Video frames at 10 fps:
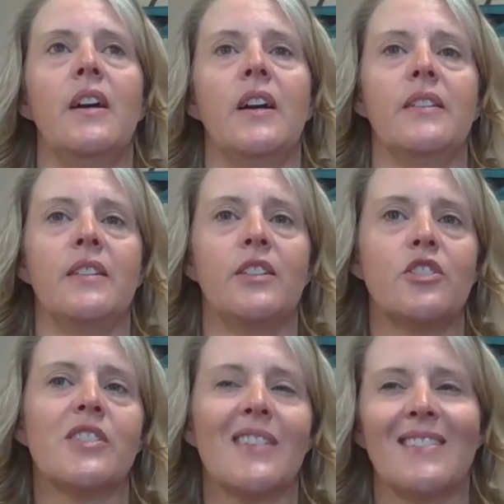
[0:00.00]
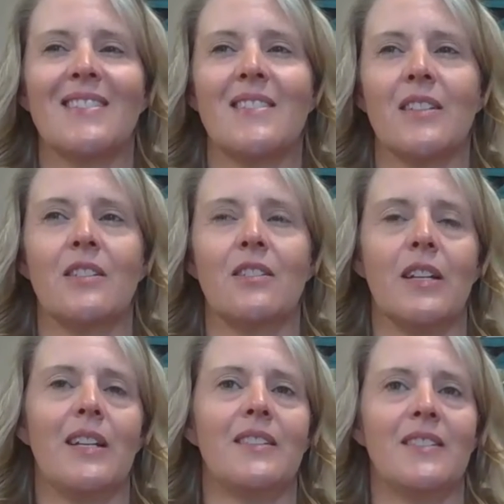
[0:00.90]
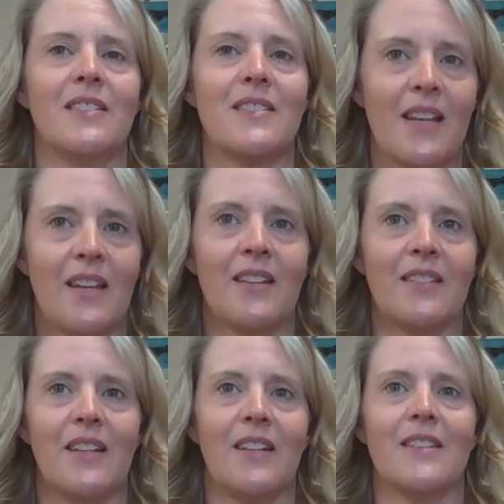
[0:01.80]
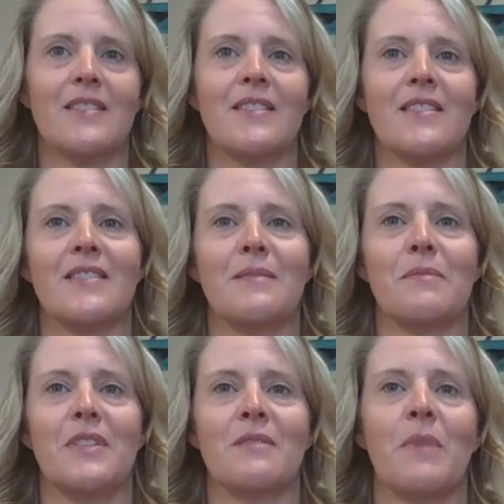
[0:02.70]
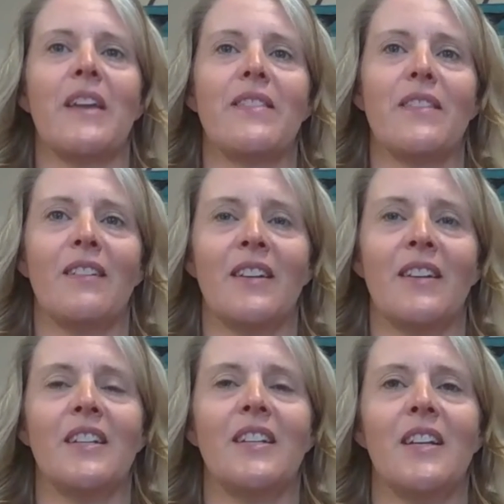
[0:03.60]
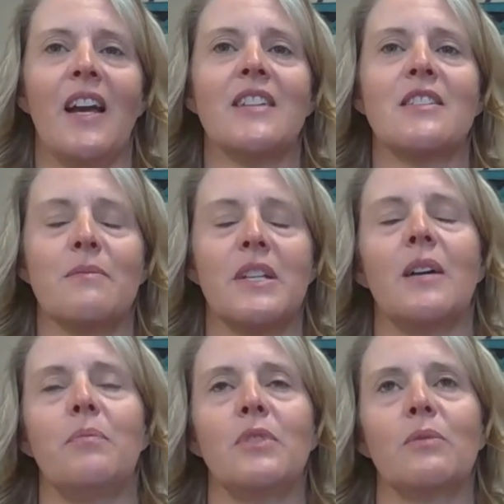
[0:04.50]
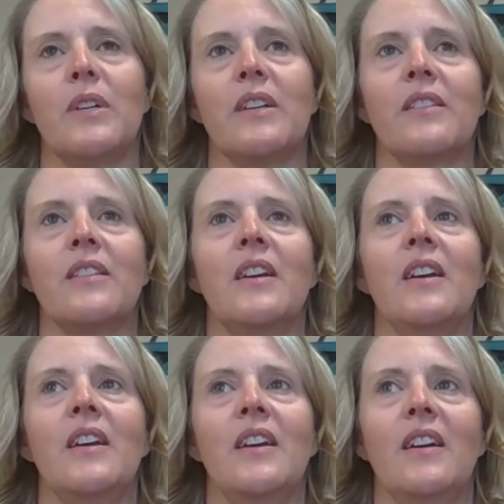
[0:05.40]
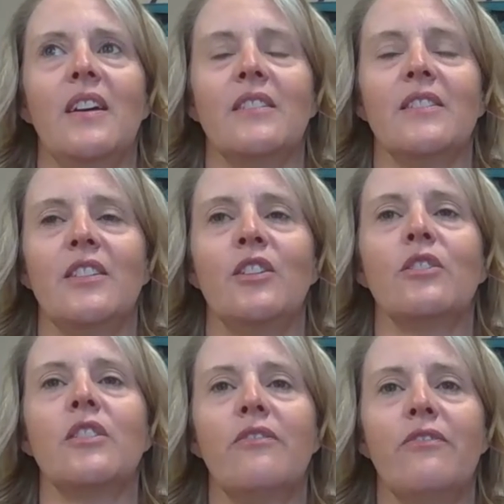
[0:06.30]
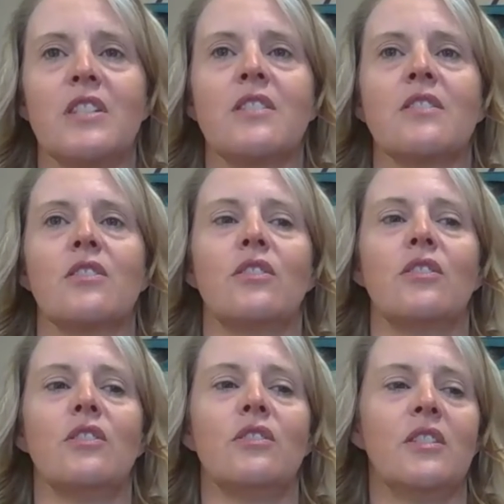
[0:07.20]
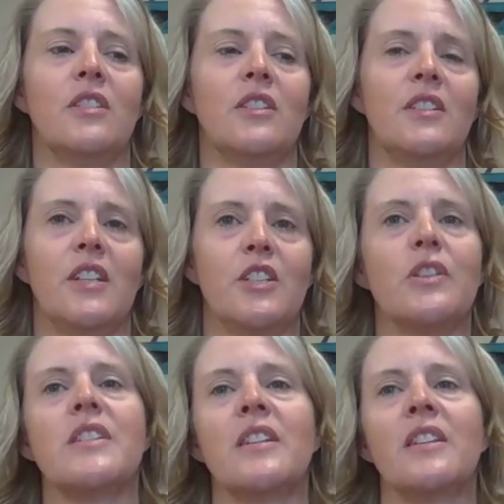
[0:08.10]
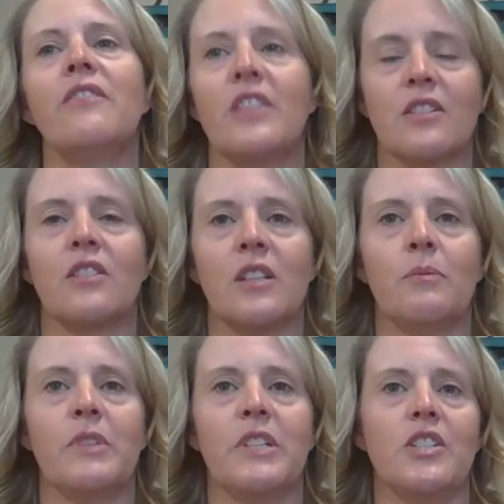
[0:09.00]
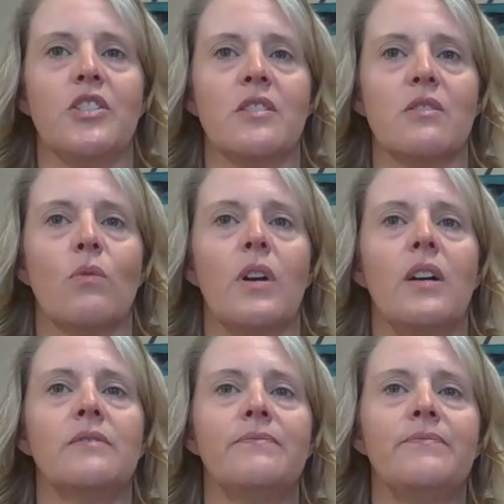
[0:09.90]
I think you're just kind of sticking your head in the sand, I guess, is my thought on it. It has to be coupled with, the physical, addressing the physical limitations as well.